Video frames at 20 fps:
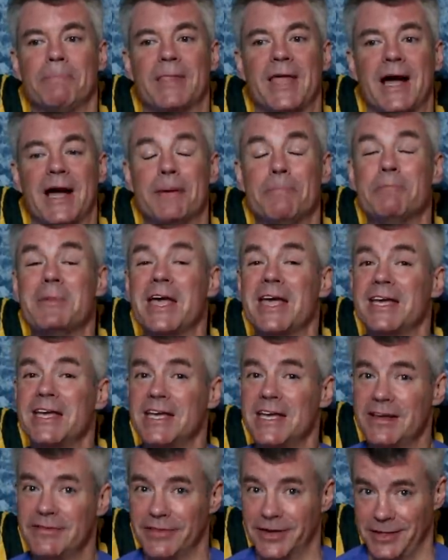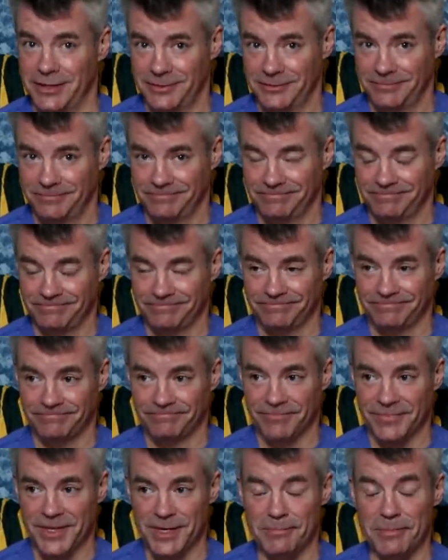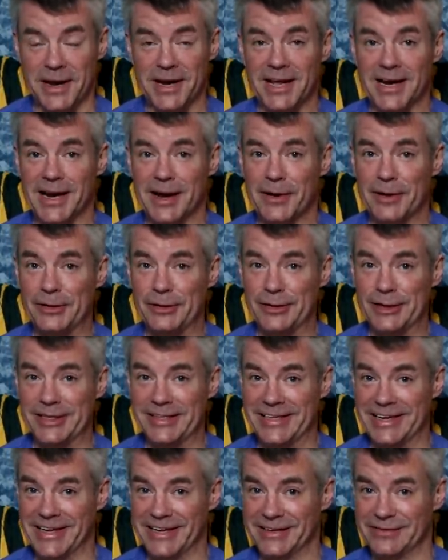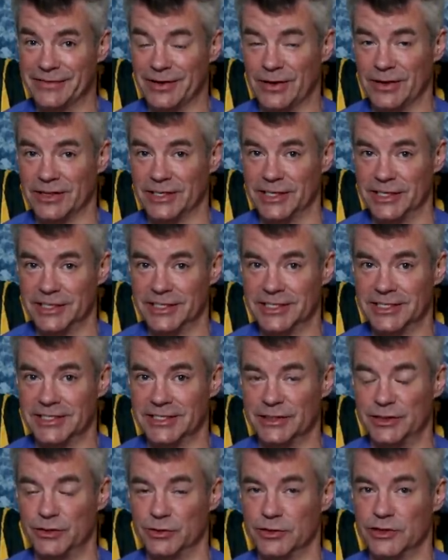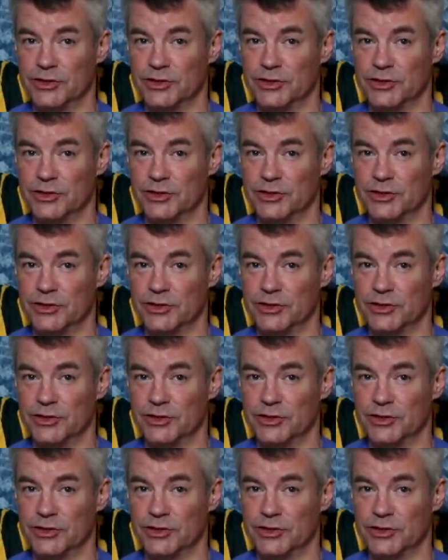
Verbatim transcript: I may even, depending on how I look at the end of all this, do a